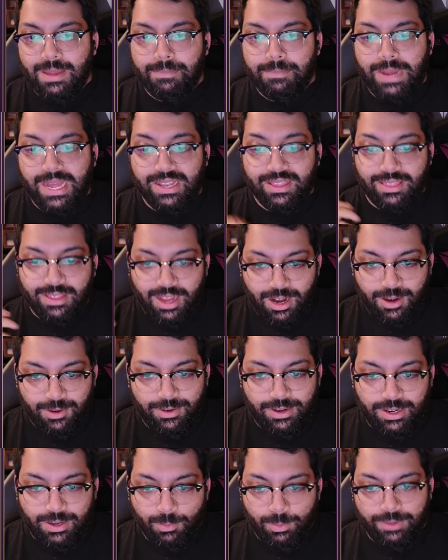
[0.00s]

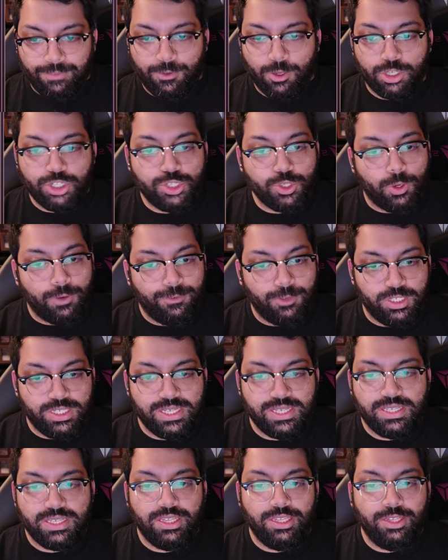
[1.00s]
Panthara, we've got
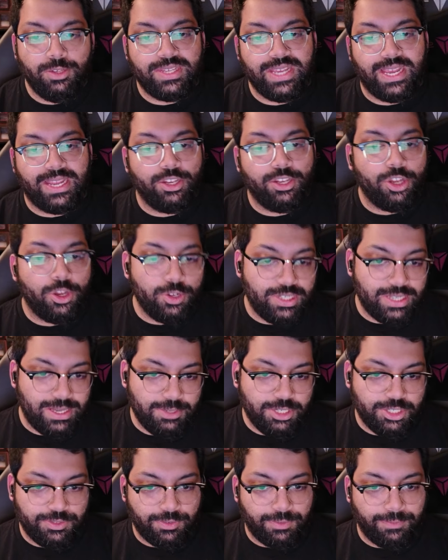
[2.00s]
sure-footed. You take no
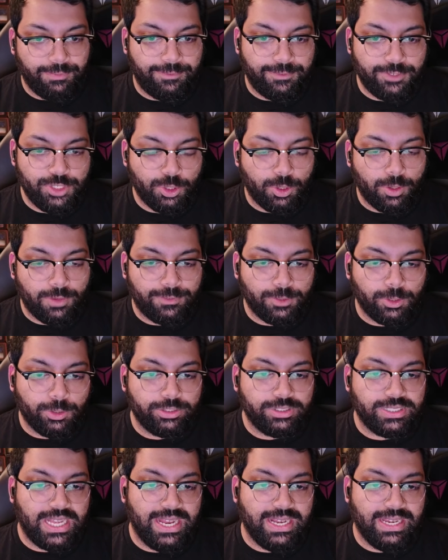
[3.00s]
damage from
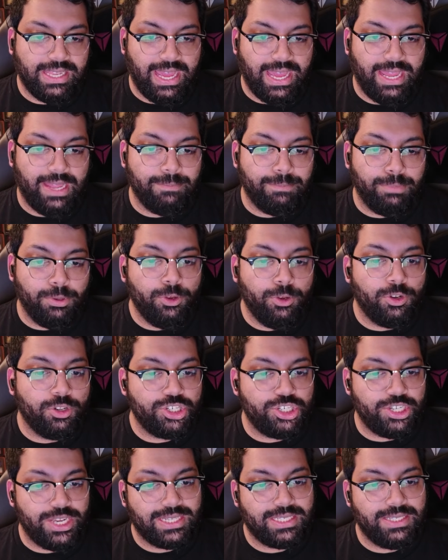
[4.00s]
shortfalls and gain boon on
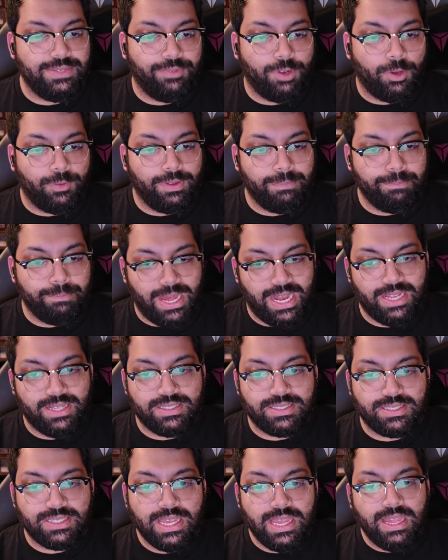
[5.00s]
checks involving
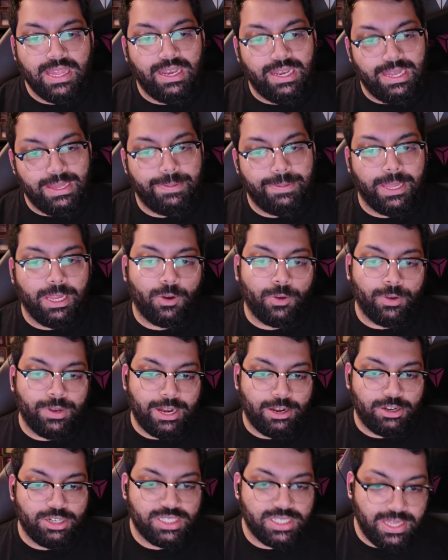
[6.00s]
balance, leaping on
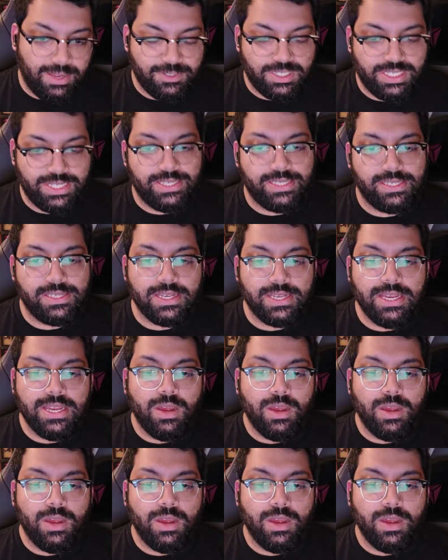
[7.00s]
narrow surfaces.